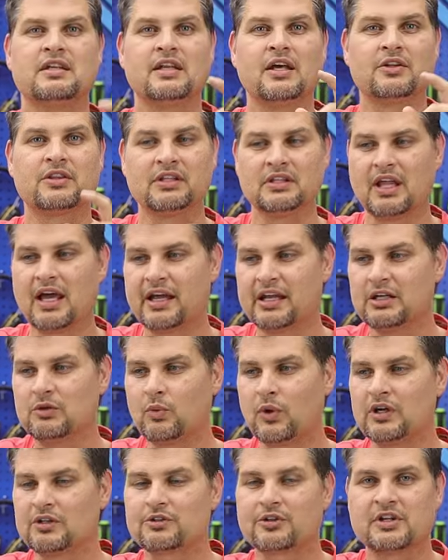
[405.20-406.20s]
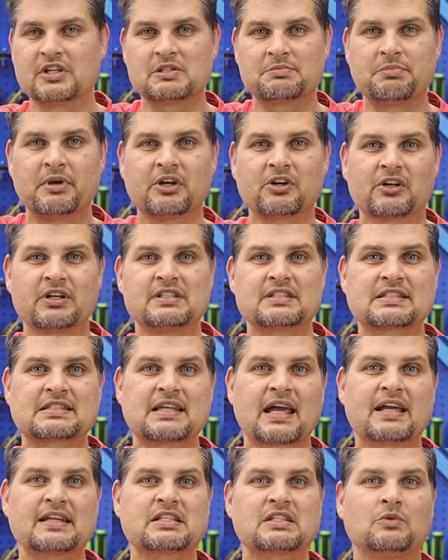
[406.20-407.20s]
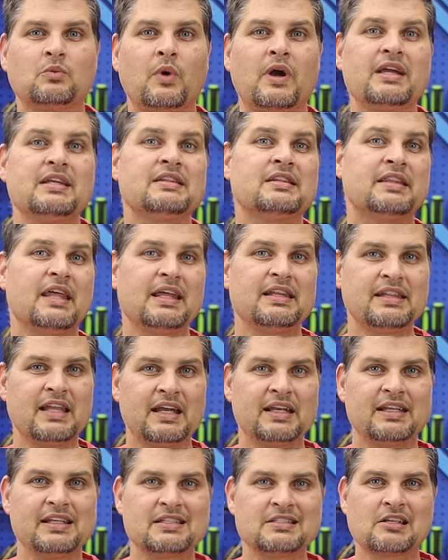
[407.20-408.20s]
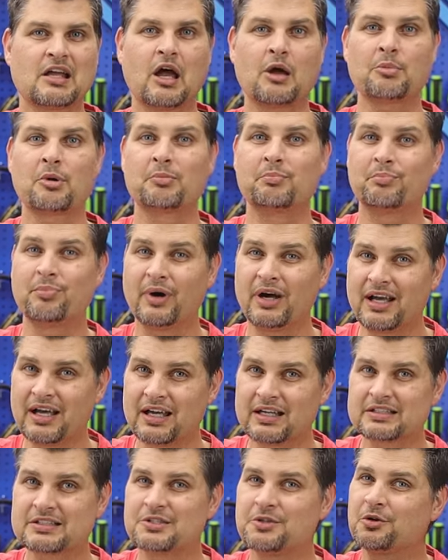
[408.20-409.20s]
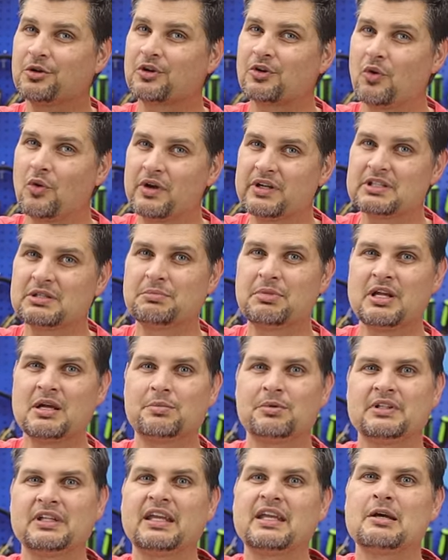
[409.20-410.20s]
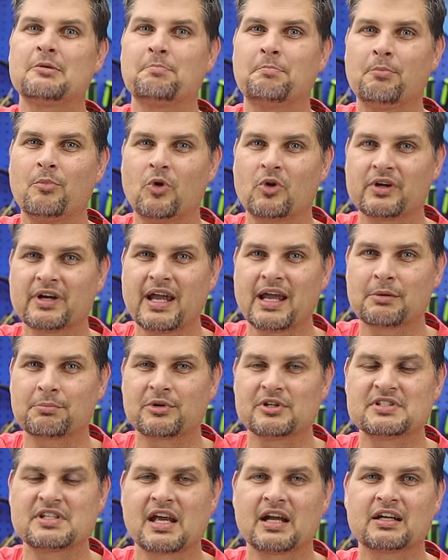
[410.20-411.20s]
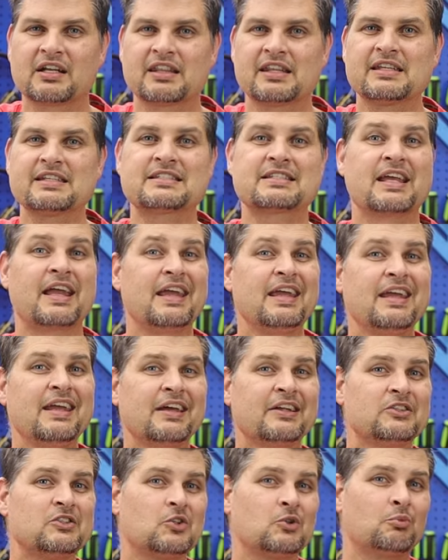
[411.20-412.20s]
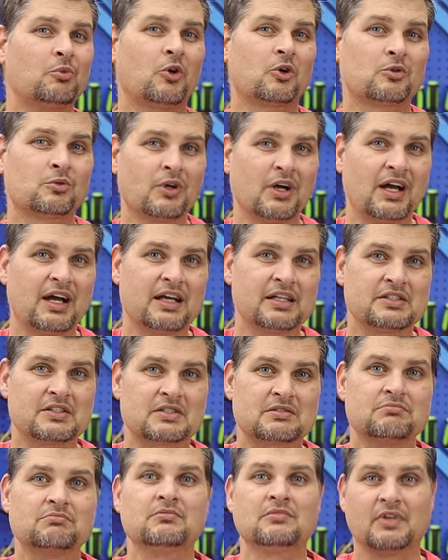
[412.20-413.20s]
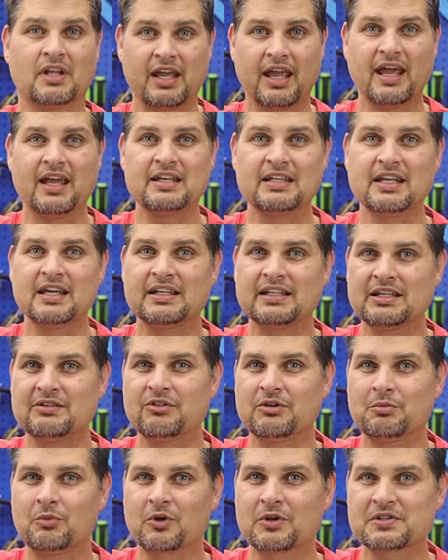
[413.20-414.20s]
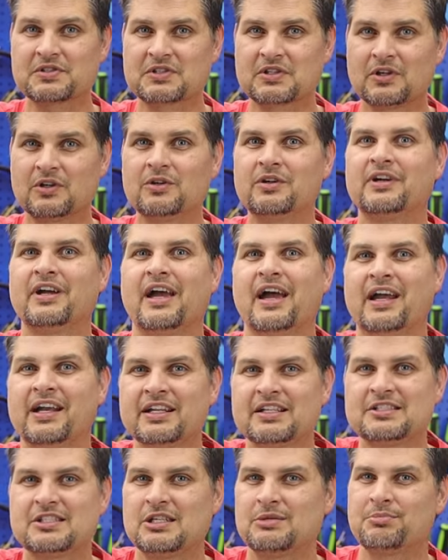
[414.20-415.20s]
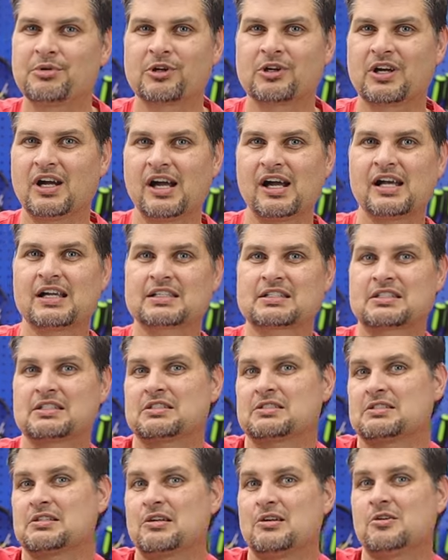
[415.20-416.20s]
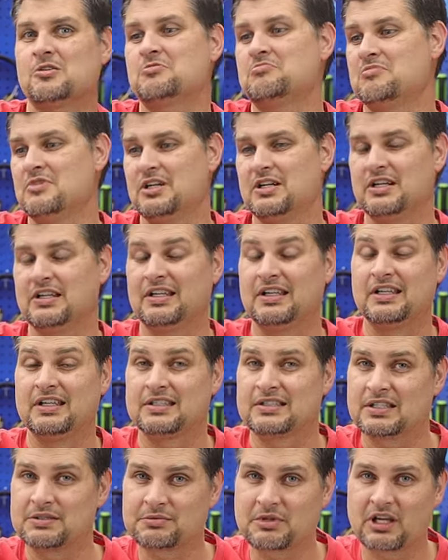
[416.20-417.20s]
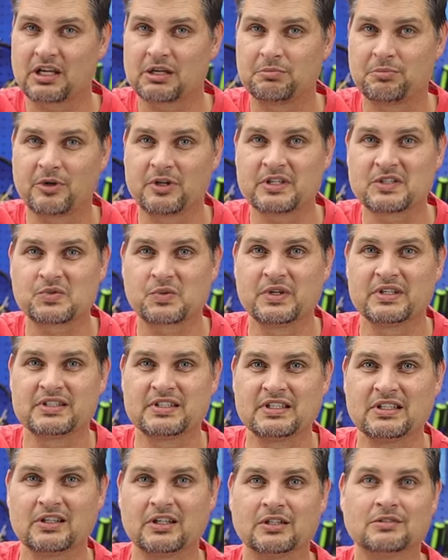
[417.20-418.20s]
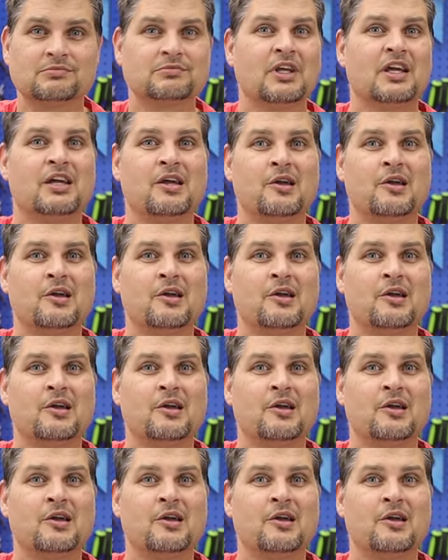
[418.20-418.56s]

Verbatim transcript: Now, the Lion welder is bigger in size and weight than that ESAB, but you're going to be able to get more amperage out of this and do more rods, and yet even more so at a cheaper cost. So, seems like a pretty sweet deal.